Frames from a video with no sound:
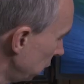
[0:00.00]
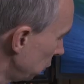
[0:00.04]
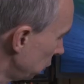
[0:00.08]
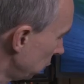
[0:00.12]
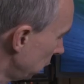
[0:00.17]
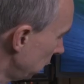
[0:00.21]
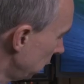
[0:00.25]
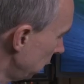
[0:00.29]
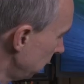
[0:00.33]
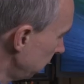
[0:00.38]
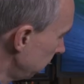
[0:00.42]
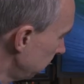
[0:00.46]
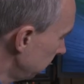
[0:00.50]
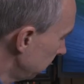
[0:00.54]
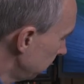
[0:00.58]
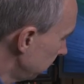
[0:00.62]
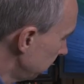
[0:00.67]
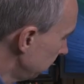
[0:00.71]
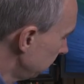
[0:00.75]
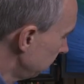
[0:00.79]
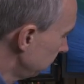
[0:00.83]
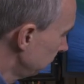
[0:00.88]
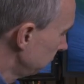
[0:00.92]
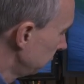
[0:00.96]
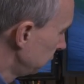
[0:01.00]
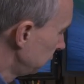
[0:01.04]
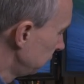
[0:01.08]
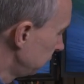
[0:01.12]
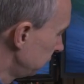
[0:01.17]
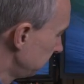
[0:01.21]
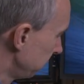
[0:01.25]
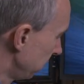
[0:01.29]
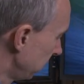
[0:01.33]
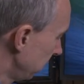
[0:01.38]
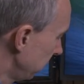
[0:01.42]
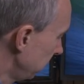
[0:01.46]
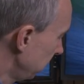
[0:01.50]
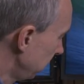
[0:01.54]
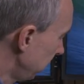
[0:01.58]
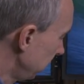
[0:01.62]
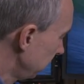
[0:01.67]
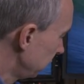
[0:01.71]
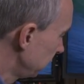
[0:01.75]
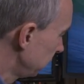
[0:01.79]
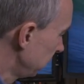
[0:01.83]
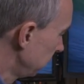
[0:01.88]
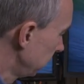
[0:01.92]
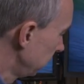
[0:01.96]
drive, which is my
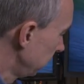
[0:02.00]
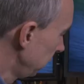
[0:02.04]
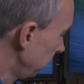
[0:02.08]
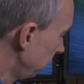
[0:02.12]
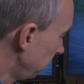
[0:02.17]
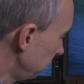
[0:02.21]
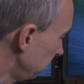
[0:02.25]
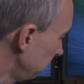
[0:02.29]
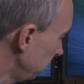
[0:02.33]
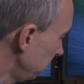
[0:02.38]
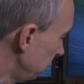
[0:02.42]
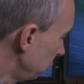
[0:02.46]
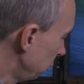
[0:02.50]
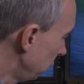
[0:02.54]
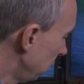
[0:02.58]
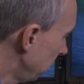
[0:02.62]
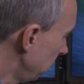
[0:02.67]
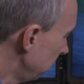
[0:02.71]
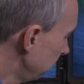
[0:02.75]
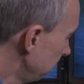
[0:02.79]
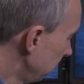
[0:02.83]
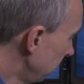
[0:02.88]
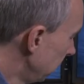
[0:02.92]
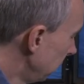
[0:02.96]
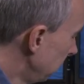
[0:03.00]
external USB drive,